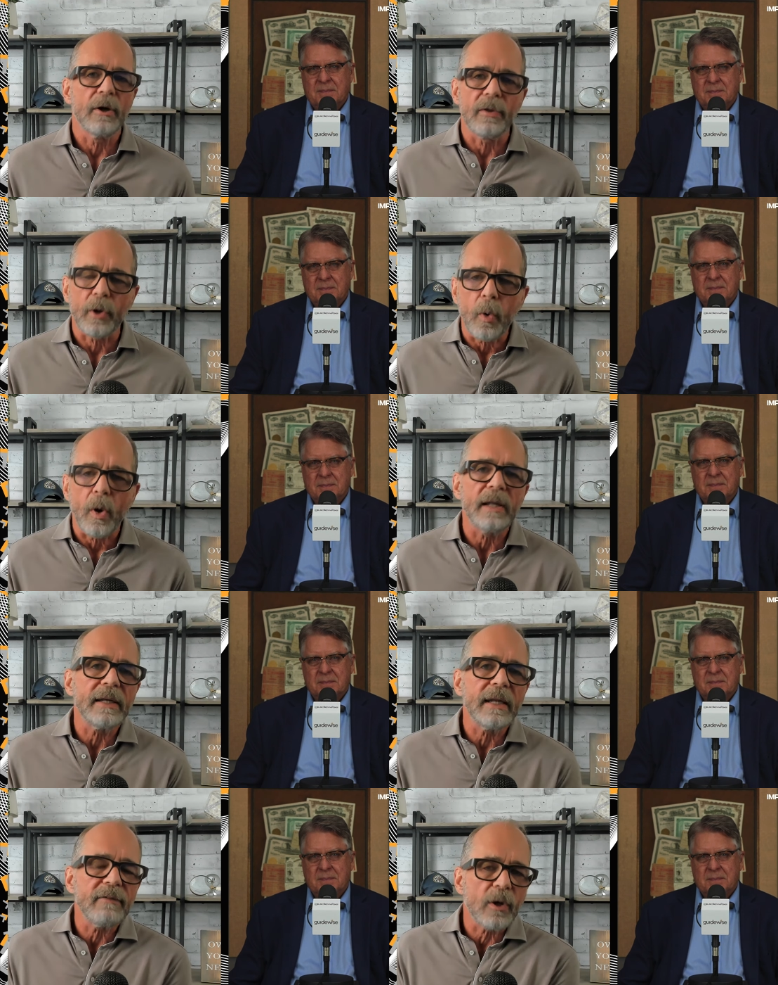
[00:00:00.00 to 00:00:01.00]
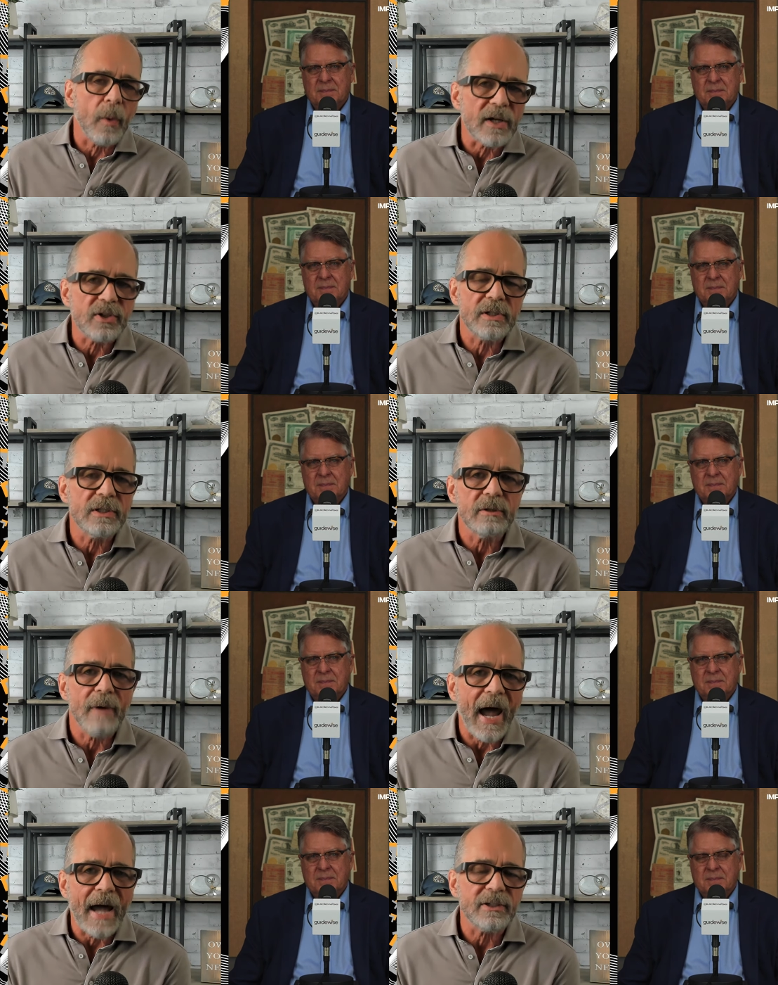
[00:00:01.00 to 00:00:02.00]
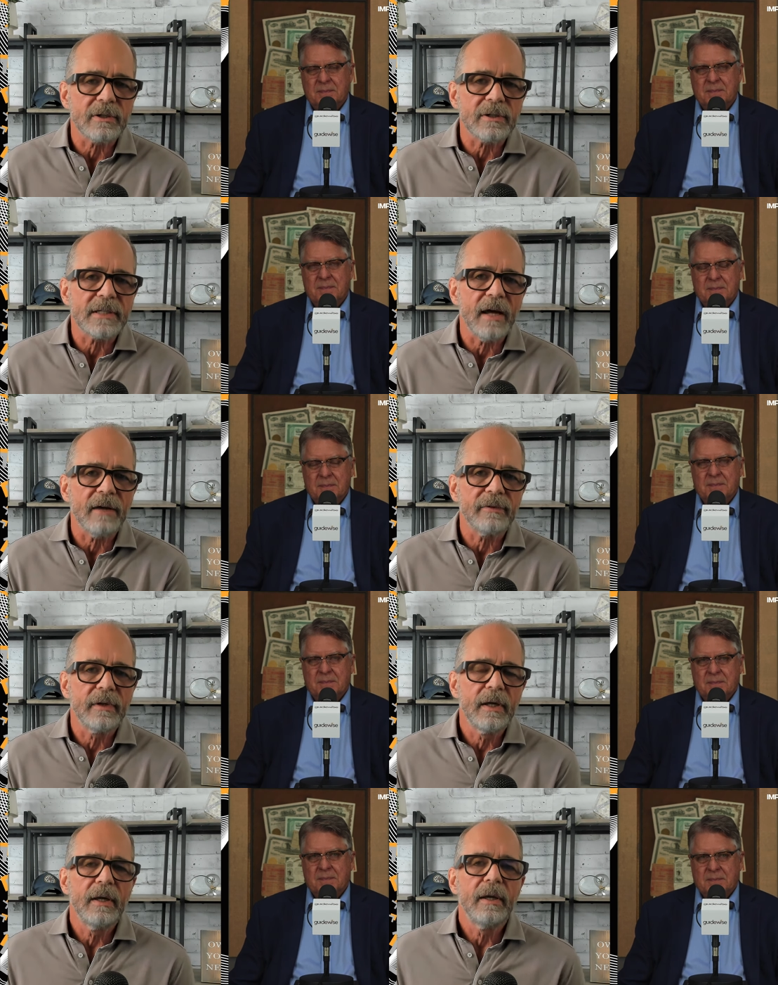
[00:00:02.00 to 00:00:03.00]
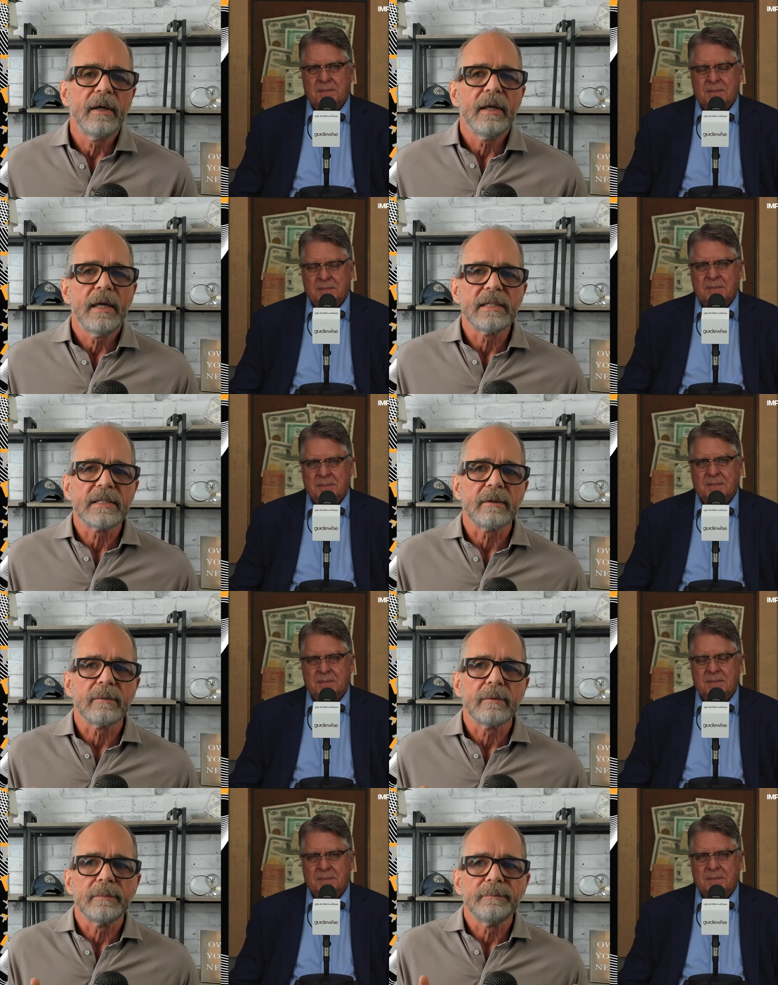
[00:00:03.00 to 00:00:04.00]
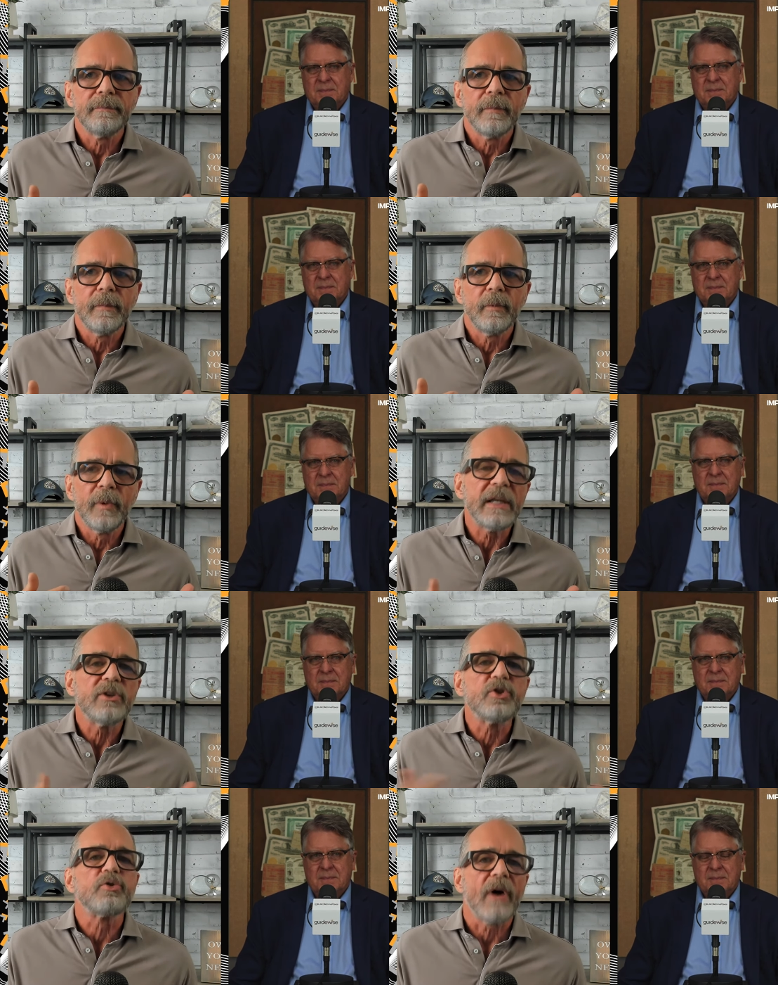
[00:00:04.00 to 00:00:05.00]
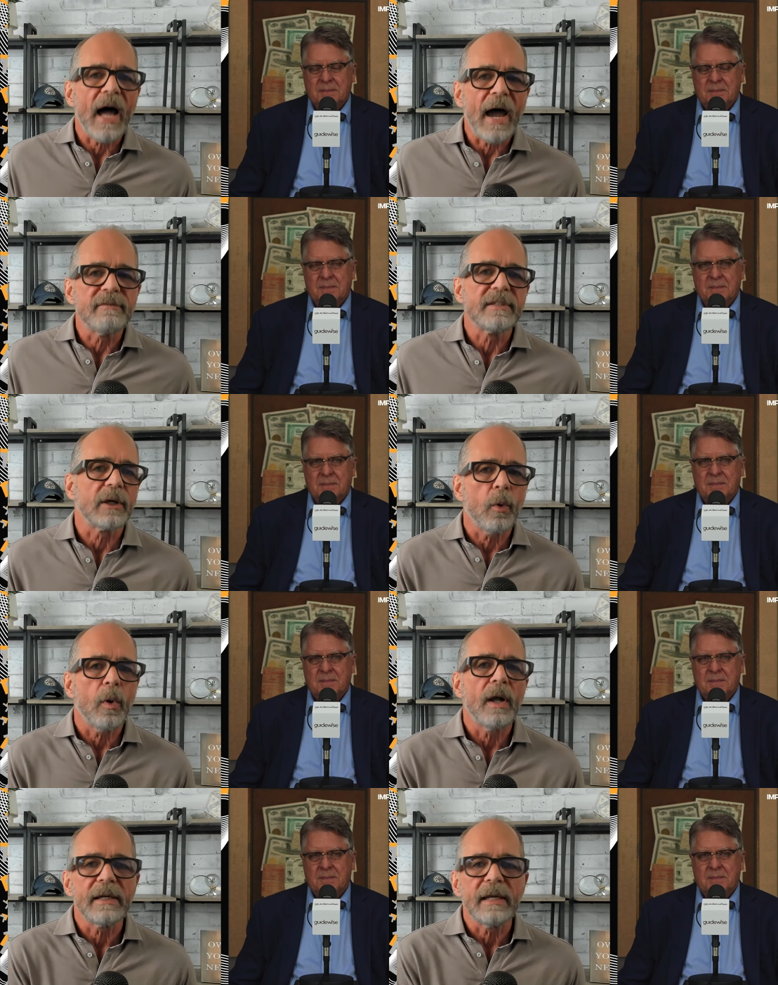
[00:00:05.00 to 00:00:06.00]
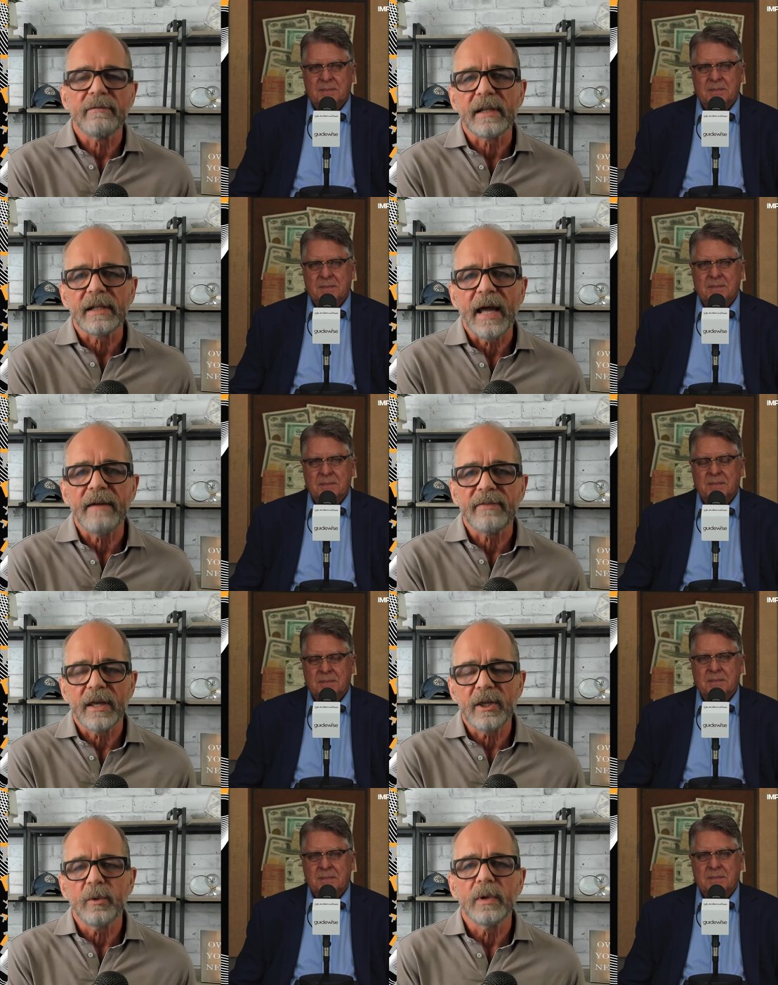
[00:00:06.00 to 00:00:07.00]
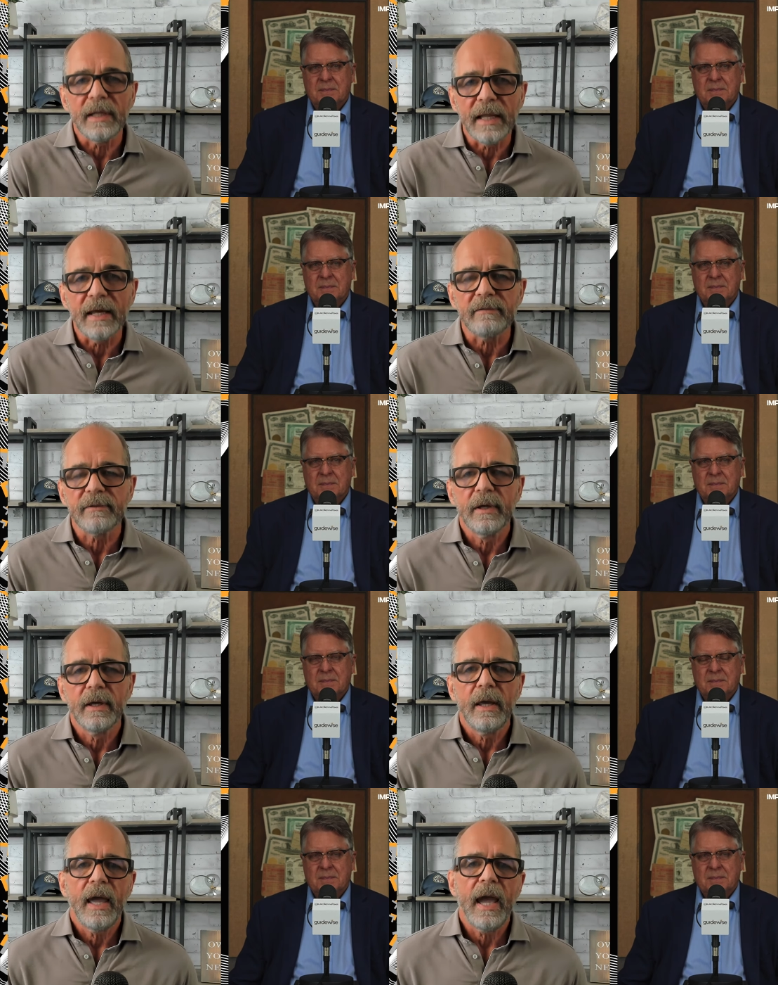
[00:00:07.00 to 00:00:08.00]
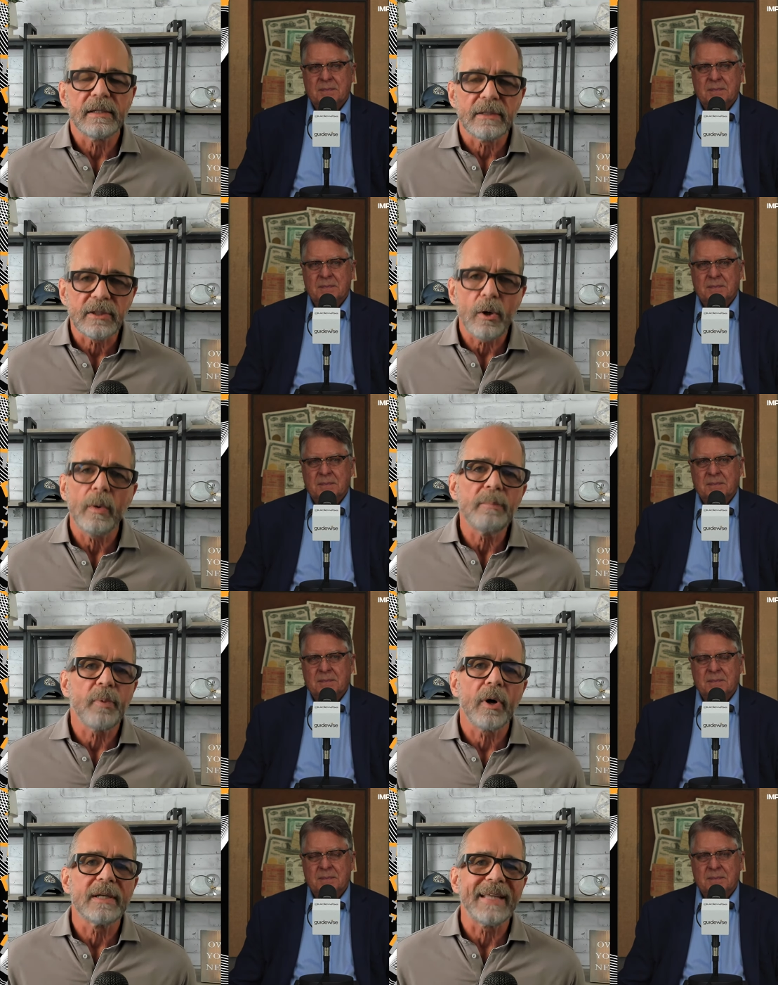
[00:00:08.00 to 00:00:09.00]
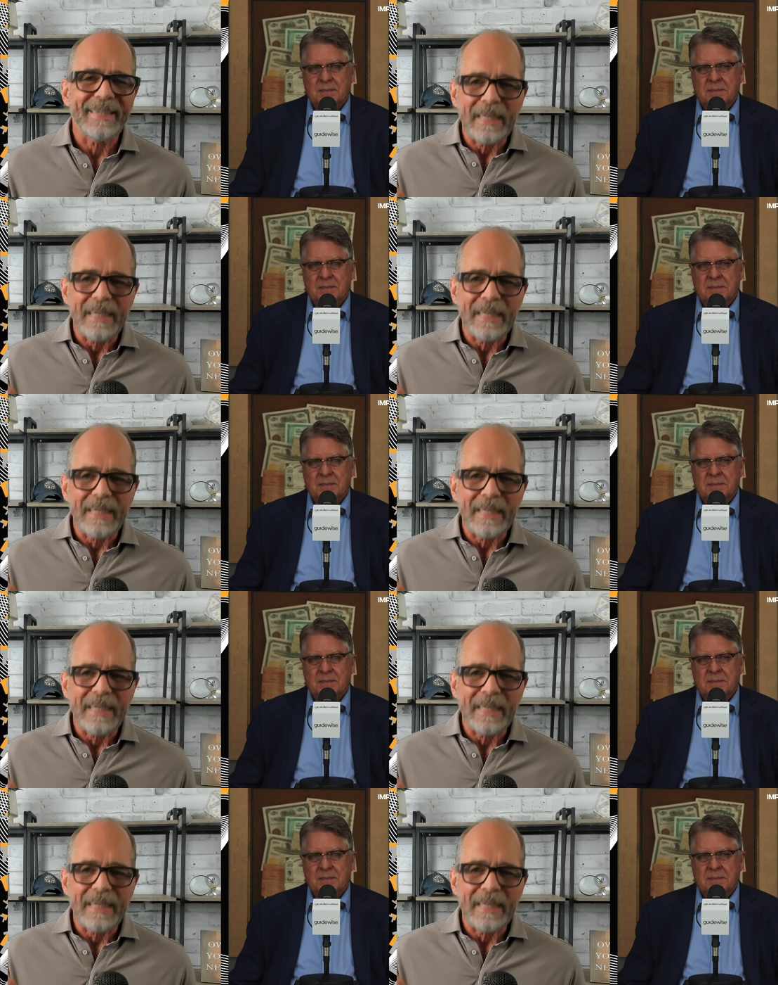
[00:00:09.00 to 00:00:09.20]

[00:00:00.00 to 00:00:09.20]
Speaker 1: you know the quality of the questions you ask yourself is a really drives the quality of the life that you will live. And so important to